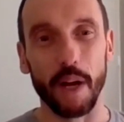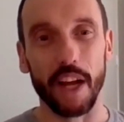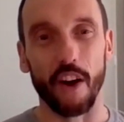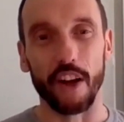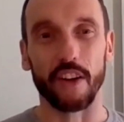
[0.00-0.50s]

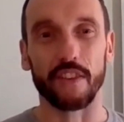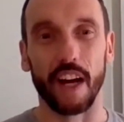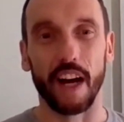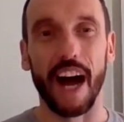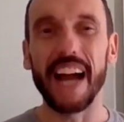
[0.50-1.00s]
where are you
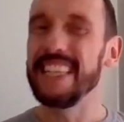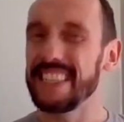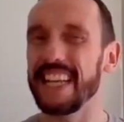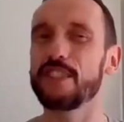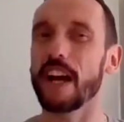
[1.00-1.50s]
on that?
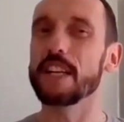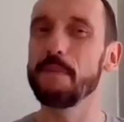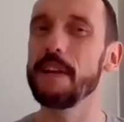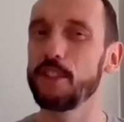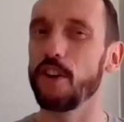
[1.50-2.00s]
He strikes
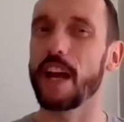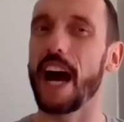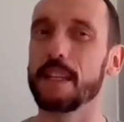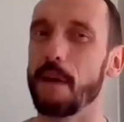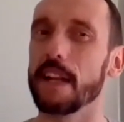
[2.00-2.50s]
me as your
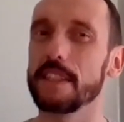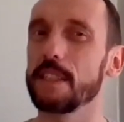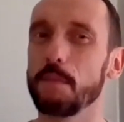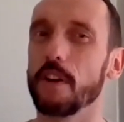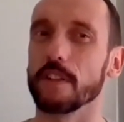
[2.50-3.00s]
kind of manager,
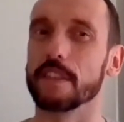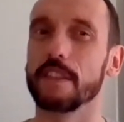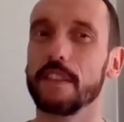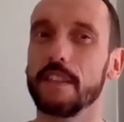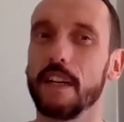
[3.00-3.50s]
to be
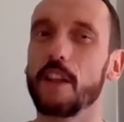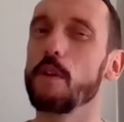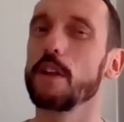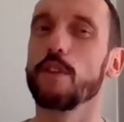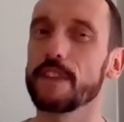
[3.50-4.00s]
honest. I know you